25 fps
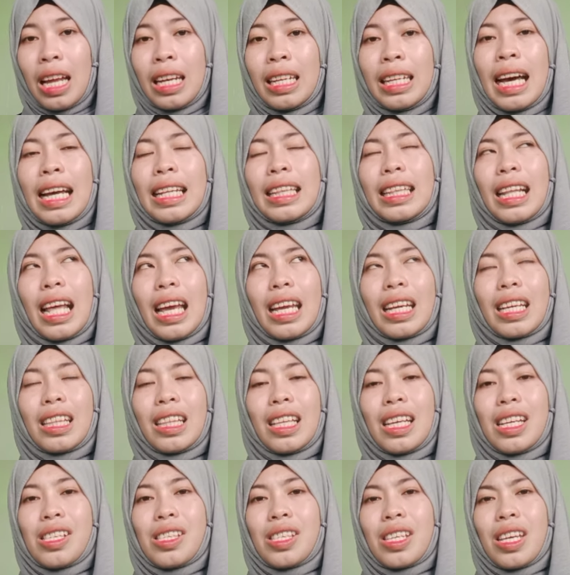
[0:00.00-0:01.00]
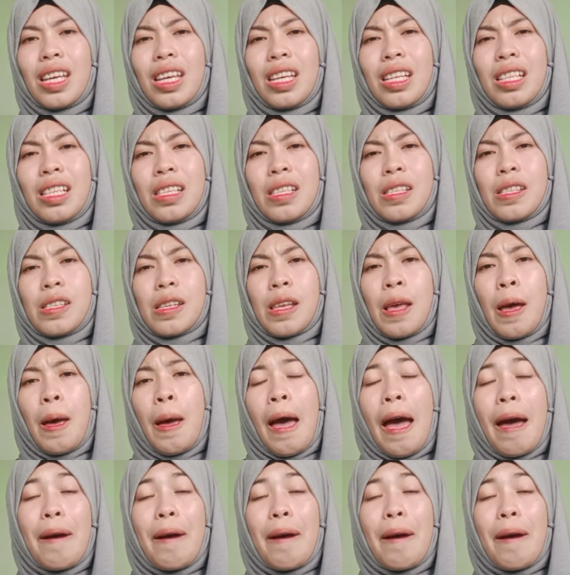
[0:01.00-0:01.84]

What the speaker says: Not likely since